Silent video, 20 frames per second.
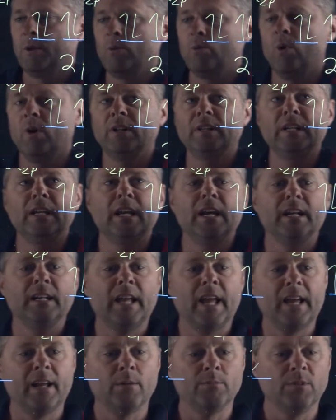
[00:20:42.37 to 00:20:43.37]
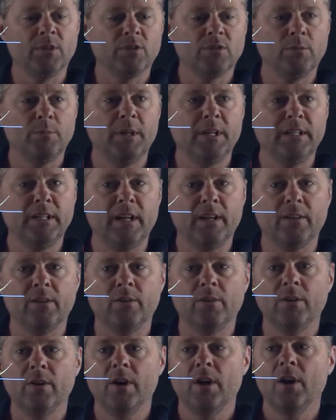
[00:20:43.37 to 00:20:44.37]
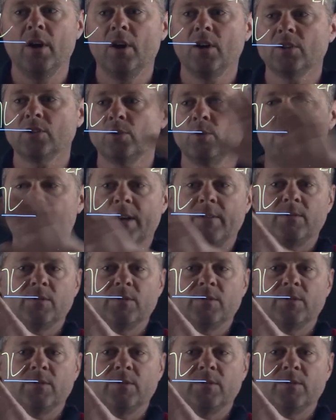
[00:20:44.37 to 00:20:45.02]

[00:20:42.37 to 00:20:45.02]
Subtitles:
one neon atom, this would be another. So we have